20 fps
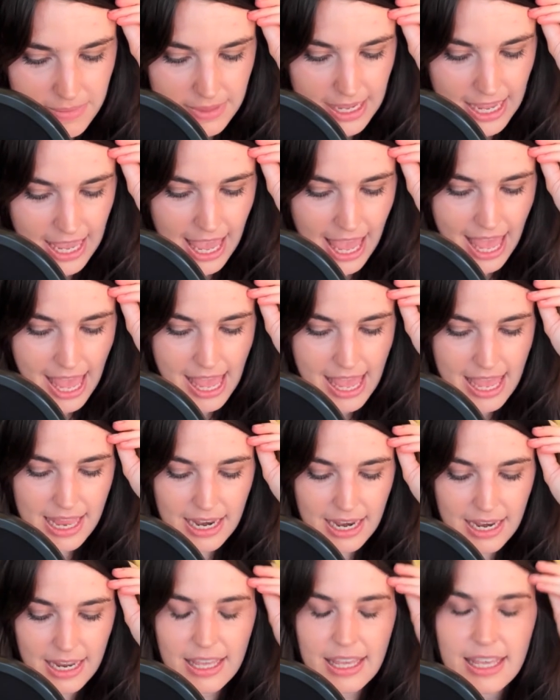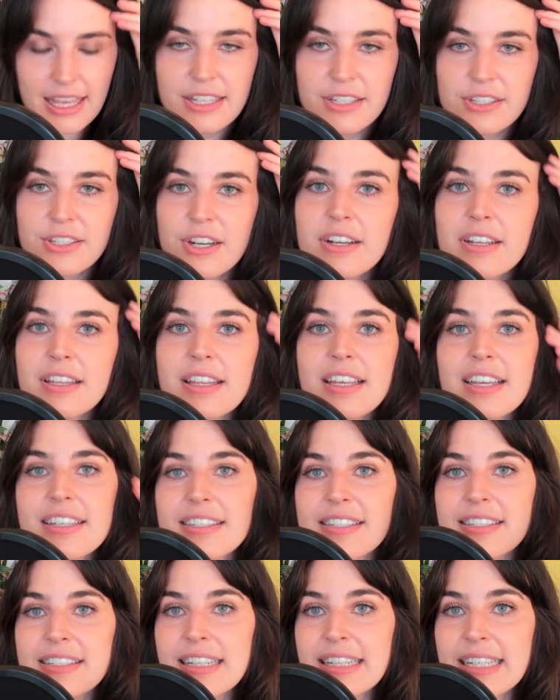the cat. He is currently
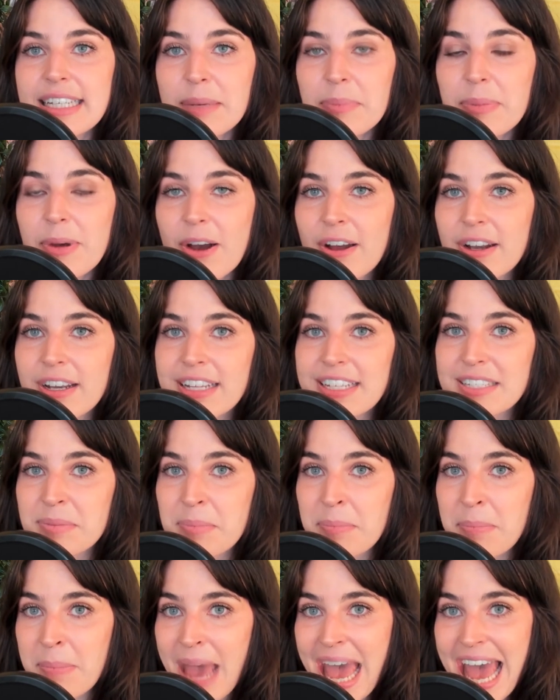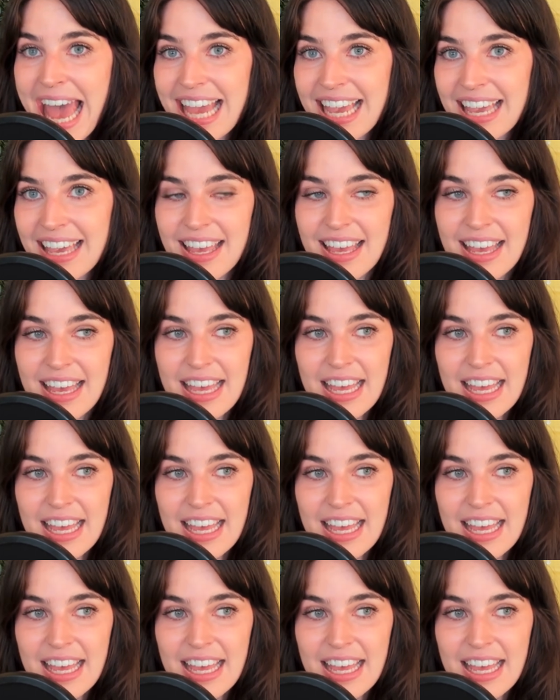asleep on his back.